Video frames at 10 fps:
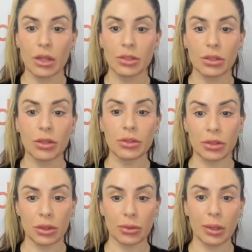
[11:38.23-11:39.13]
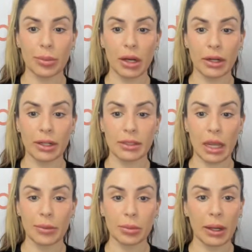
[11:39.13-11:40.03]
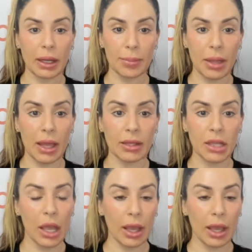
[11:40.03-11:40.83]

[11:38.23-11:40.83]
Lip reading: So those are the 3 products I would recommend.